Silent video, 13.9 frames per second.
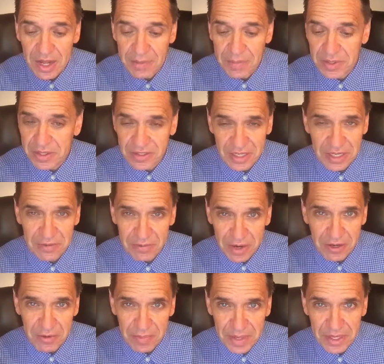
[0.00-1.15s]
because I
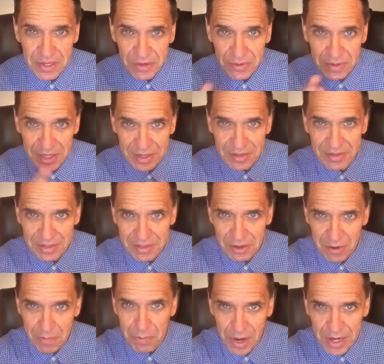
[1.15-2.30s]
recommend you get
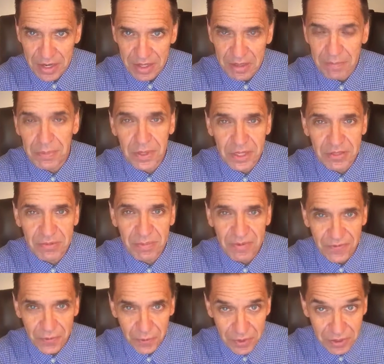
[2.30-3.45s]
your branding in place
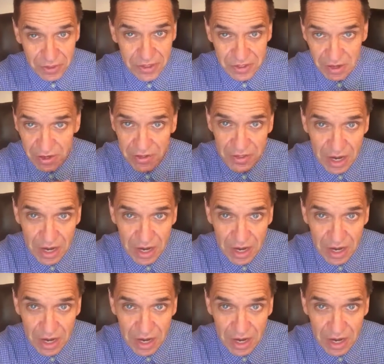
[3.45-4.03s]
before you start the